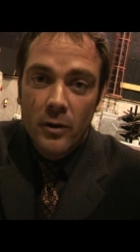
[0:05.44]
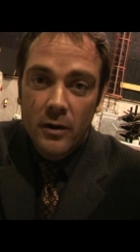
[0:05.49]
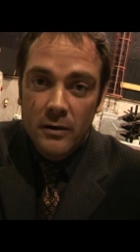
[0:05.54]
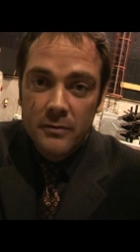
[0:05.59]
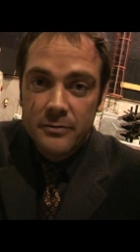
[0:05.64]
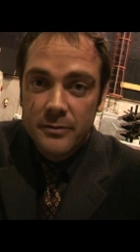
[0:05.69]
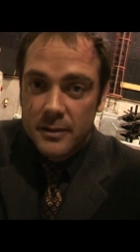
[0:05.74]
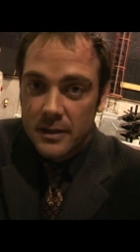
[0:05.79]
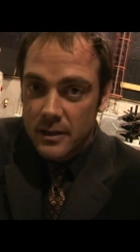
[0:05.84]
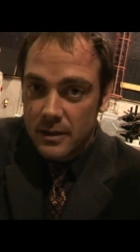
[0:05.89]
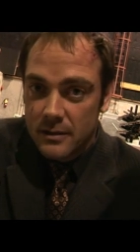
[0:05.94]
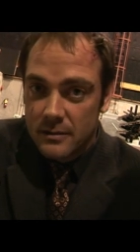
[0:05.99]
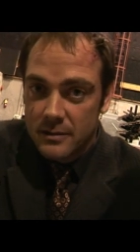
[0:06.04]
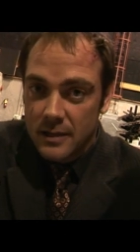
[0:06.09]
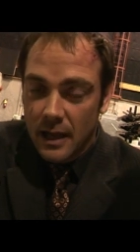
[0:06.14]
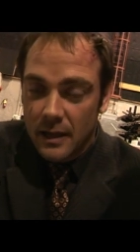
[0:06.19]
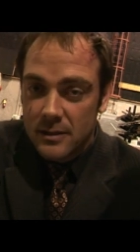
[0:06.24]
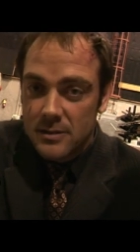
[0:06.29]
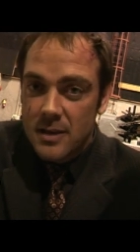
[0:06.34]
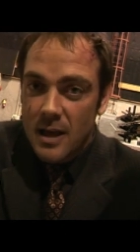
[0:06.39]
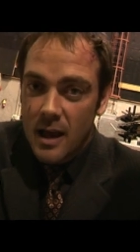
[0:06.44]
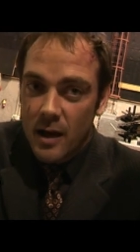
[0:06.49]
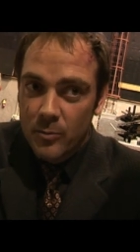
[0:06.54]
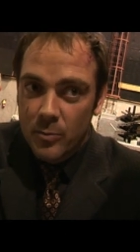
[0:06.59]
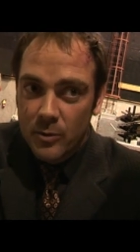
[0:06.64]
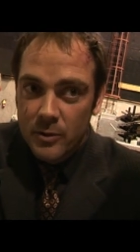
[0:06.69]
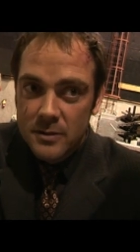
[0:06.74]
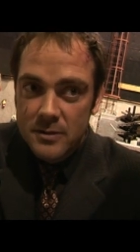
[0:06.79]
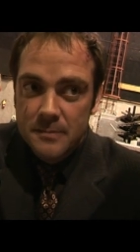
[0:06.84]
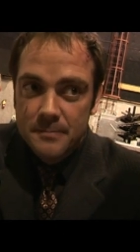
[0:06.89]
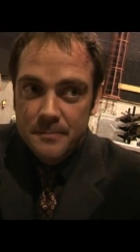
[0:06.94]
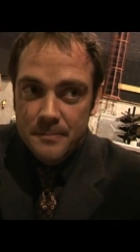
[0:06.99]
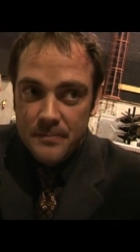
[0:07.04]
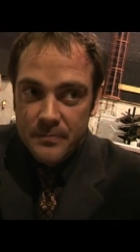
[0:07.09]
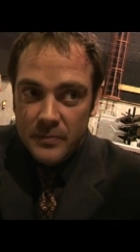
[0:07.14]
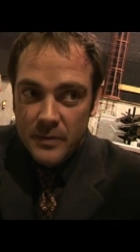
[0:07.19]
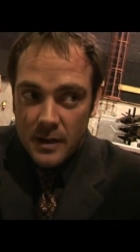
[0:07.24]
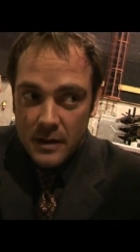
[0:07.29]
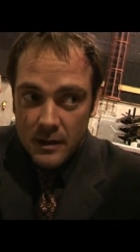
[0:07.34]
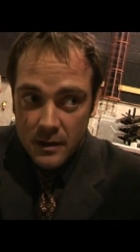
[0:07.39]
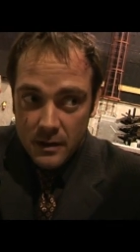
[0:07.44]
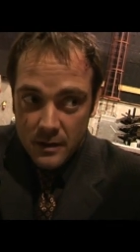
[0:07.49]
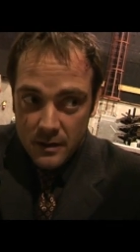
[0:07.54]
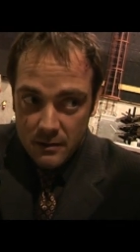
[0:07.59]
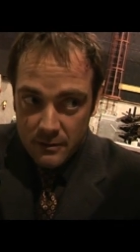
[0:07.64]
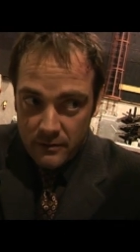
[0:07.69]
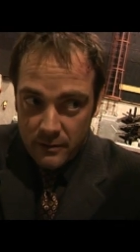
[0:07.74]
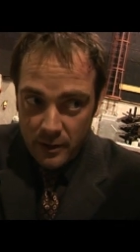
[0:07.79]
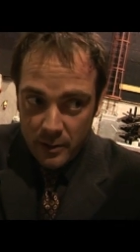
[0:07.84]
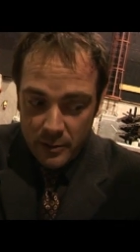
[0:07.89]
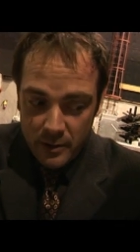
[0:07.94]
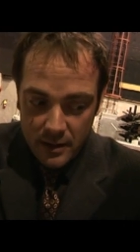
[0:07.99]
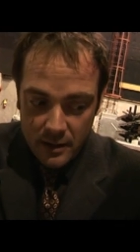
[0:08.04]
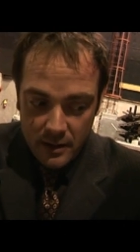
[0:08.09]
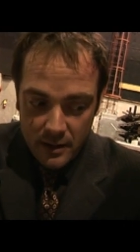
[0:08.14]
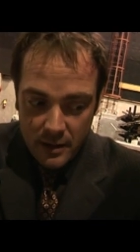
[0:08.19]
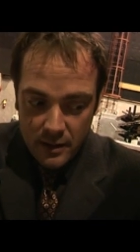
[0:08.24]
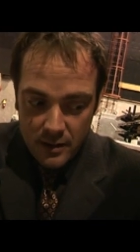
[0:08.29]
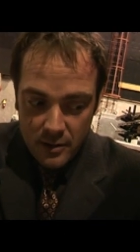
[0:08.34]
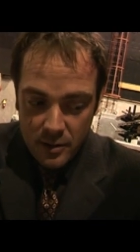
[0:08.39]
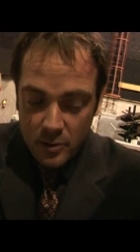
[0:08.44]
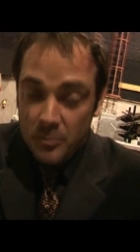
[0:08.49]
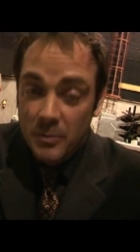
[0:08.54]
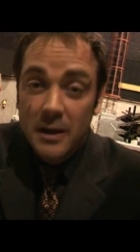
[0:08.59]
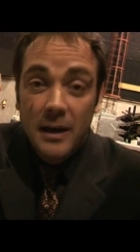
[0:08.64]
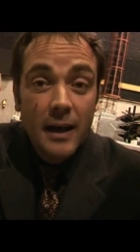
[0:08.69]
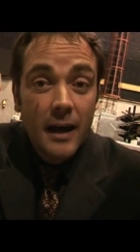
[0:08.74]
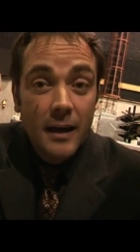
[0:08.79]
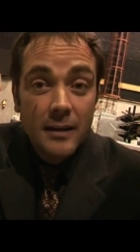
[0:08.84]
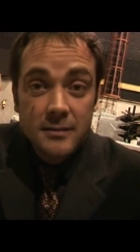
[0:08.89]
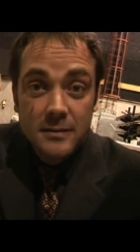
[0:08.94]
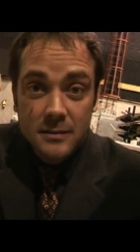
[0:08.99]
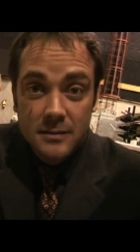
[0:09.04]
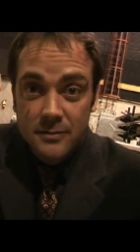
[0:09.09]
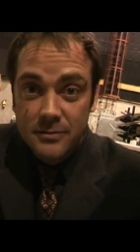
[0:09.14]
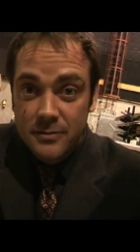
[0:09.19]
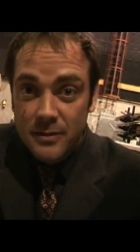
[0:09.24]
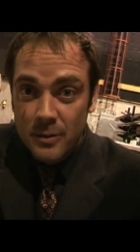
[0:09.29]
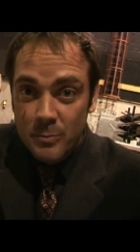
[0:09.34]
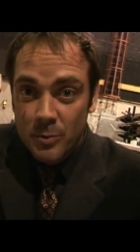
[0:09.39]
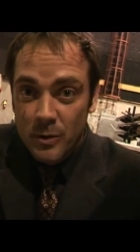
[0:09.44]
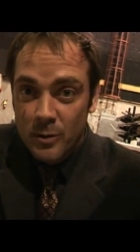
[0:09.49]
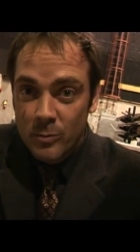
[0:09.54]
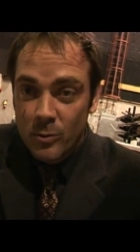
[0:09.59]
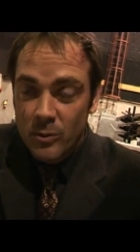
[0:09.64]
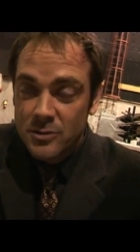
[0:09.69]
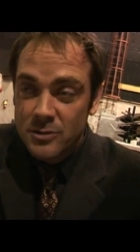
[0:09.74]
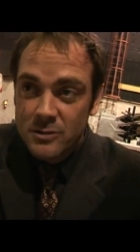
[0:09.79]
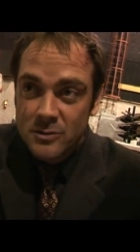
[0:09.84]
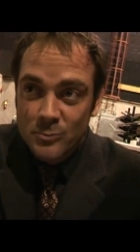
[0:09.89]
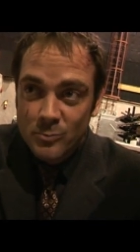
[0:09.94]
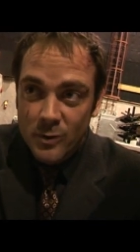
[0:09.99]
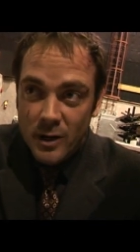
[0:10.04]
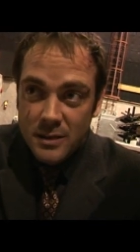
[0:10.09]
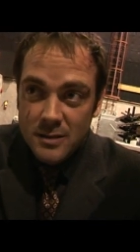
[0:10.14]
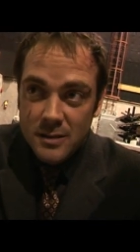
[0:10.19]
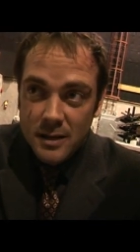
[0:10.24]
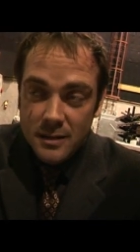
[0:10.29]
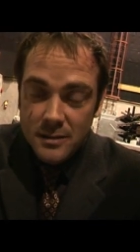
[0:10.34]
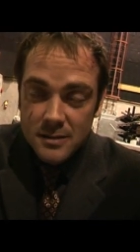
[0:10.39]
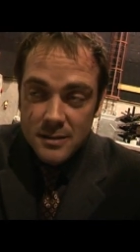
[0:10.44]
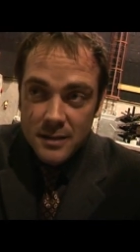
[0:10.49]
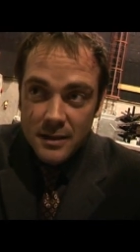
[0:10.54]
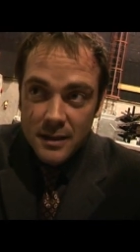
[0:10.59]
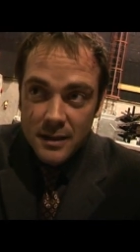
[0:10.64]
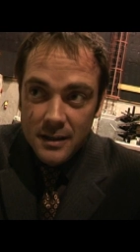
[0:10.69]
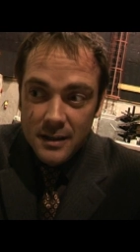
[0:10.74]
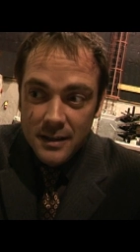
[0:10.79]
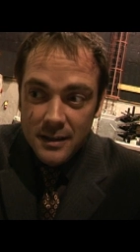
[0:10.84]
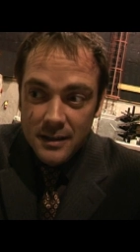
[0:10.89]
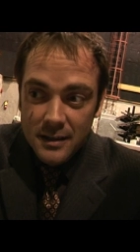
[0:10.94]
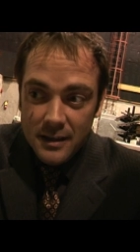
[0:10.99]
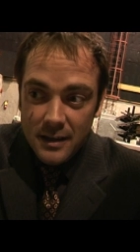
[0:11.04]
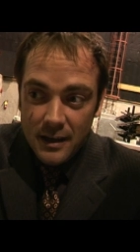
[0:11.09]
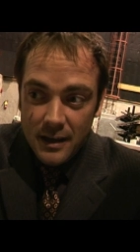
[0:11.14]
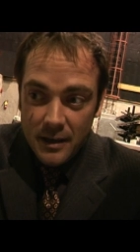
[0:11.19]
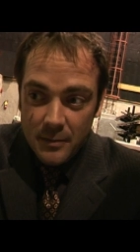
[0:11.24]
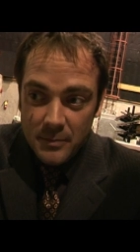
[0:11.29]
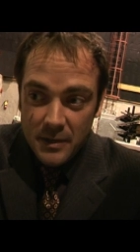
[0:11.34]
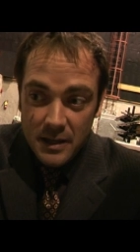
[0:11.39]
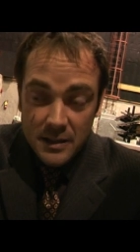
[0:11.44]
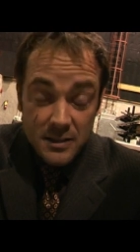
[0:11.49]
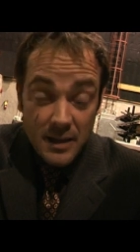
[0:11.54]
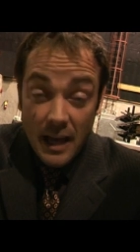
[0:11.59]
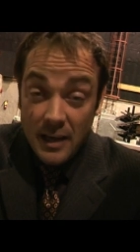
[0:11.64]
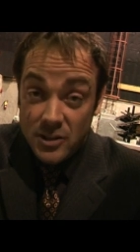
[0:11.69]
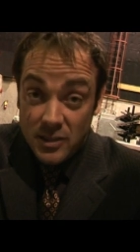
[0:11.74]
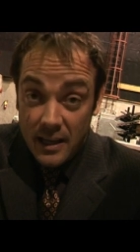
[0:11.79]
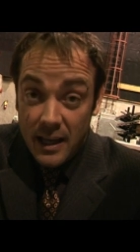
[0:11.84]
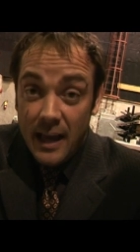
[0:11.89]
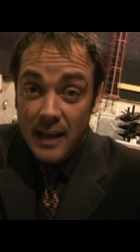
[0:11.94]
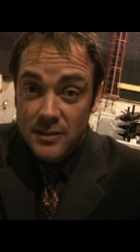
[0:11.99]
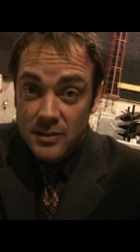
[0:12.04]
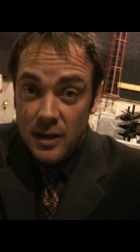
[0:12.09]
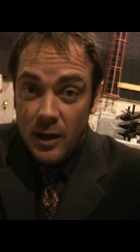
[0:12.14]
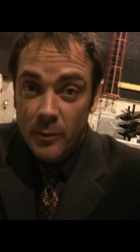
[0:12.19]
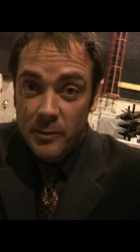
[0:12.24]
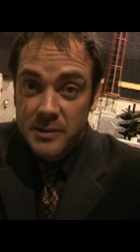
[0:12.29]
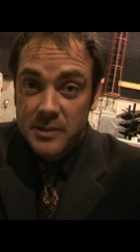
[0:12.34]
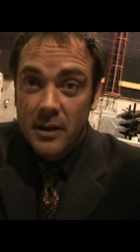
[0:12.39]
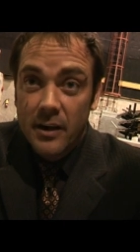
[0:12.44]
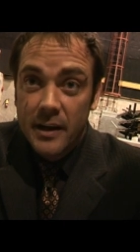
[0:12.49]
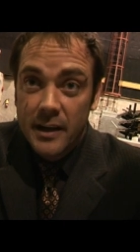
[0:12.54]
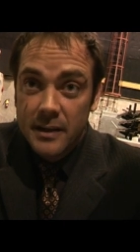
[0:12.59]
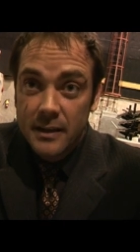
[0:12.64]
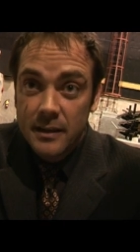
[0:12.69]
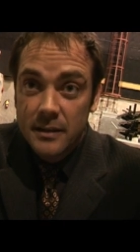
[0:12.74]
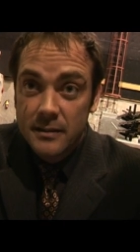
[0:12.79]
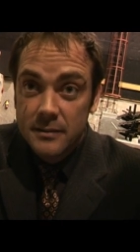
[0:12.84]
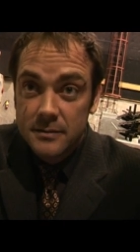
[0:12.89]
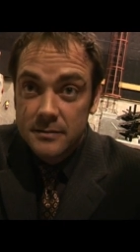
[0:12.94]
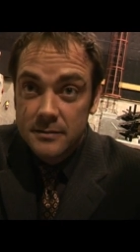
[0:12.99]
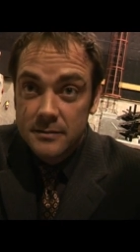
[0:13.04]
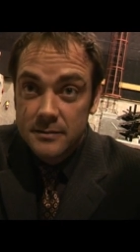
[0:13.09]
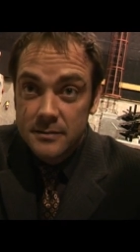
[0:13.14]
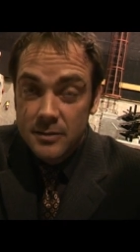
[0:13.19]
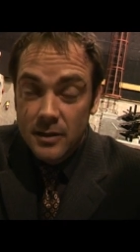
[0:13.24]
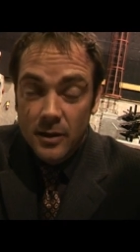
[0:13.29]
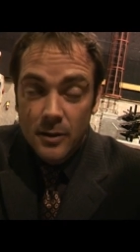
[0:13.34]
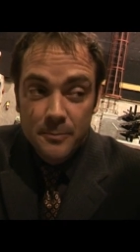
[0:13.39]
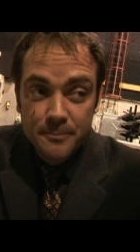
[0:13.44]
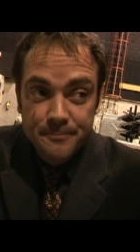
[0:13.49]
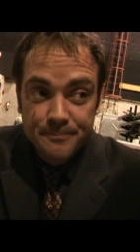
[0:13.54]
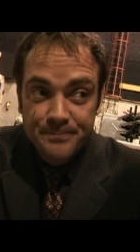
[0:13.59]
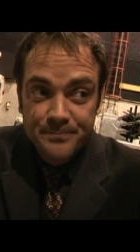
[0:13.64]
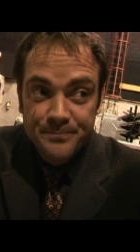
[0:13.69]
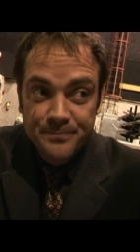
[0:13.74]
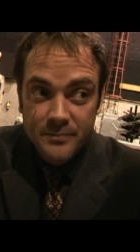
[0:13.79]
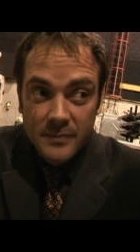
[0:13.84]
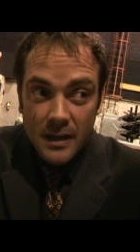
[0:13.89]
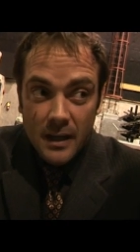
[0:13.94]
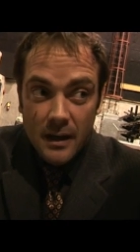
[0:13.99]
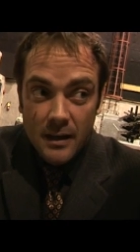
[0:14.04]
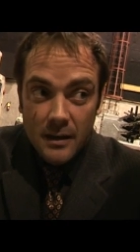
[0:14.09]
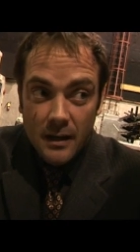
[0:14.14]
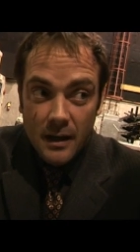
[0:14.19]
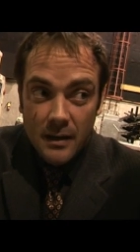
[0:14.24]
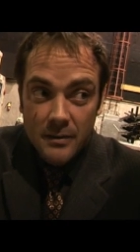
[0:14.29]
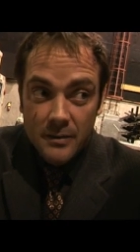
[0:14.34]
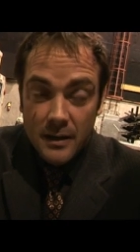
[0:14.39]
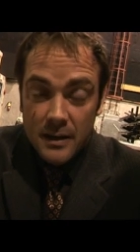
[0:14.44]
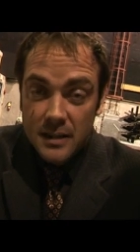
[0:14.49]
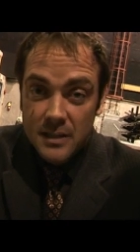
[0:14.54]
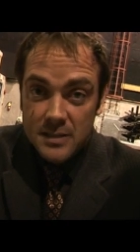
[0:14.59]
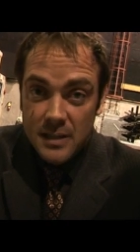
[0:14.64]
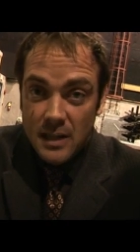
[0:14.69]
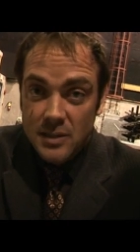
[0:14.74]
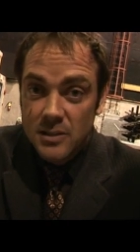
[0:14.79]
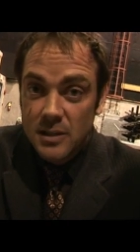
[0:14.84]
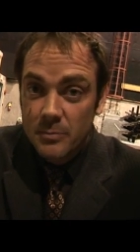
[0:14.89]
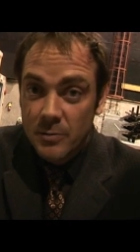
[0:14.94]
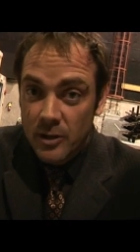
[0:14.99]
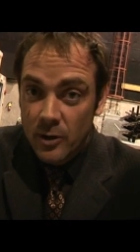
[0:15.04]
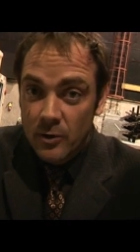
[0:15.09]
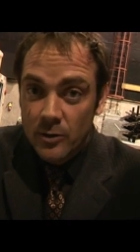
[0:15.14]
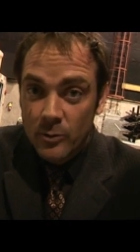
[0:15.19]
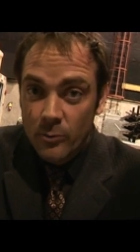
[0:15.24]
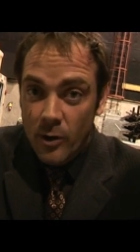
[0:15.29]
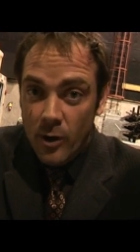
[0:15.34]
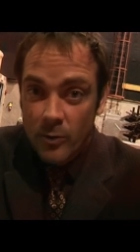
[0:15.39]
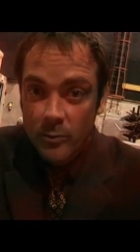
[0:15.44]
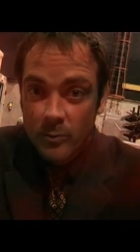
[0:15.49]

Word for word: boy for the Dallas Cowboys following the humiliating defeat by the Washington Redskins. Um, he's actually had to go into hiding. So um, I, I think he's actually been on the